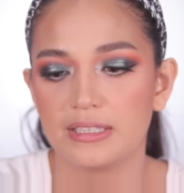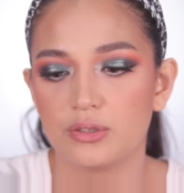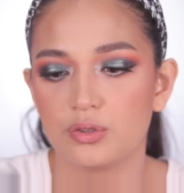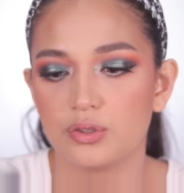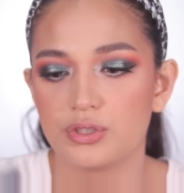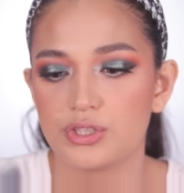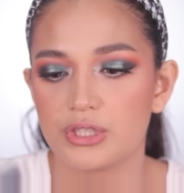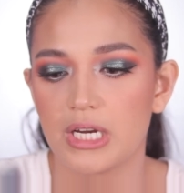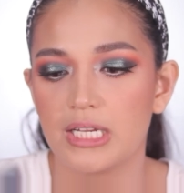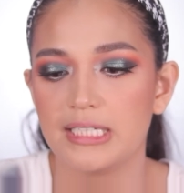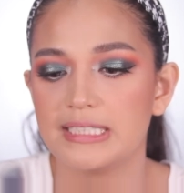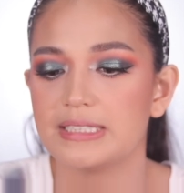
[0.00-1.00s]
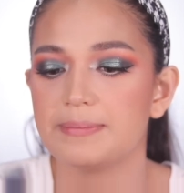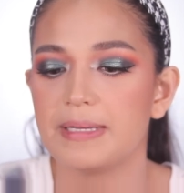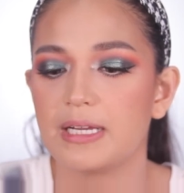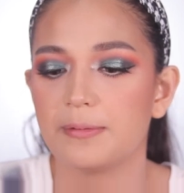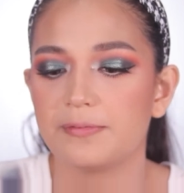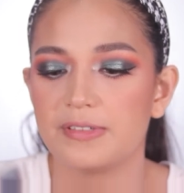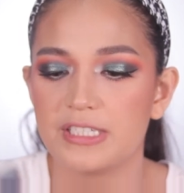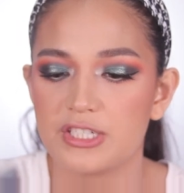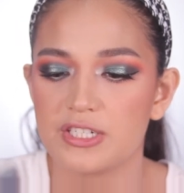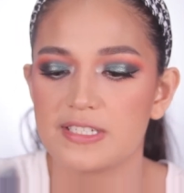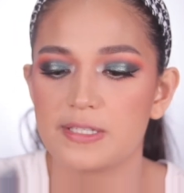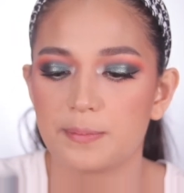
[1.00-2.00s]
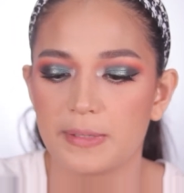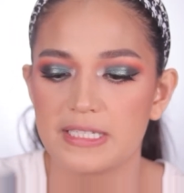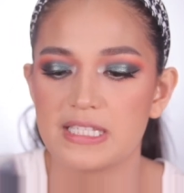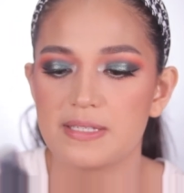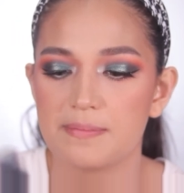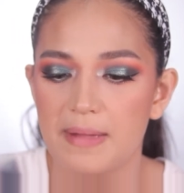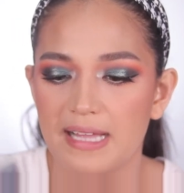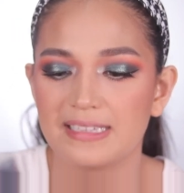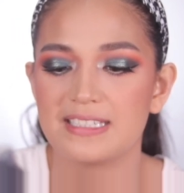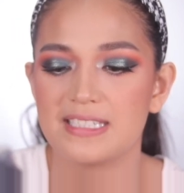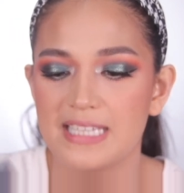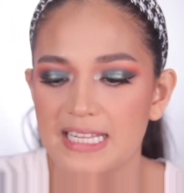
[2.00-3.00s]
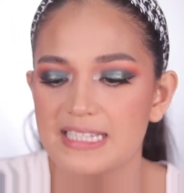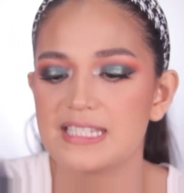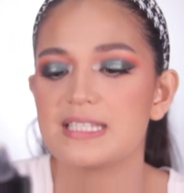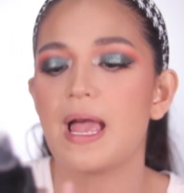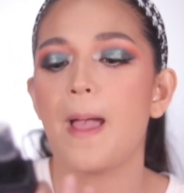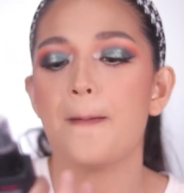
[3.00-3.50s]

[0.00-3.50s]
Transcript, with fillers: itong Australis Makeup Finishing Spritz Matte Sets